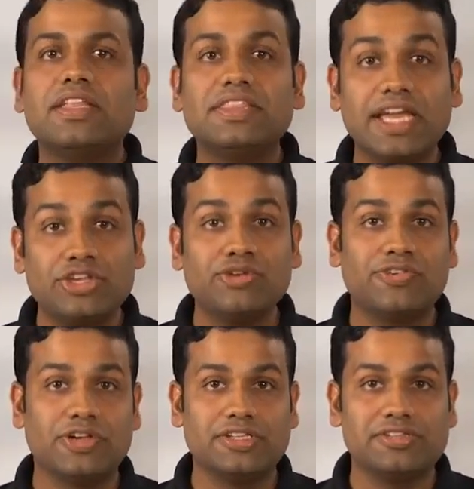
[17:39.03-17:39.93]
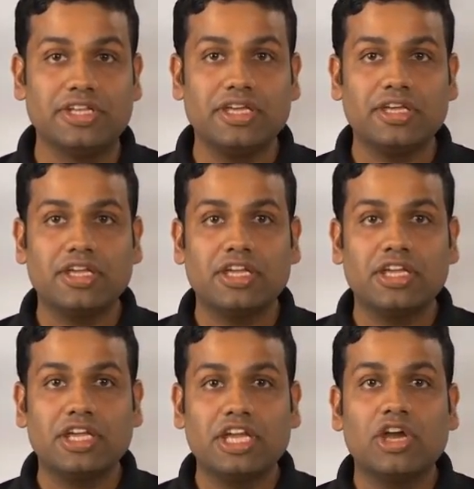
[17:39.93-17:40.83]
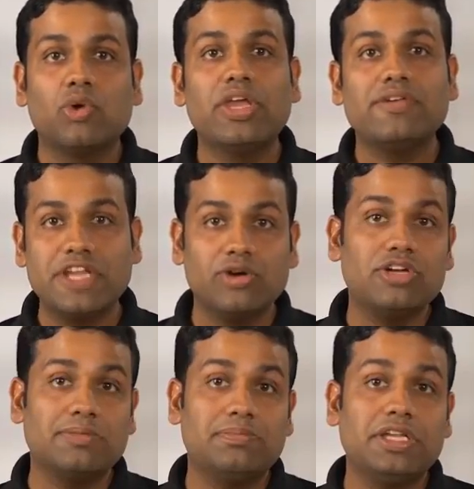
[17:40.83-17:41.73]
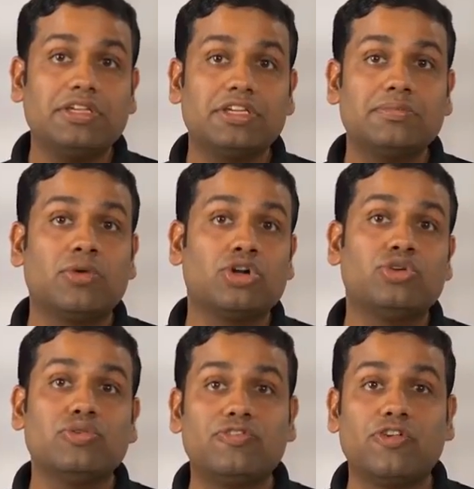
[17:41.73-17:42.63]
Thank you for listening. We have now completed Module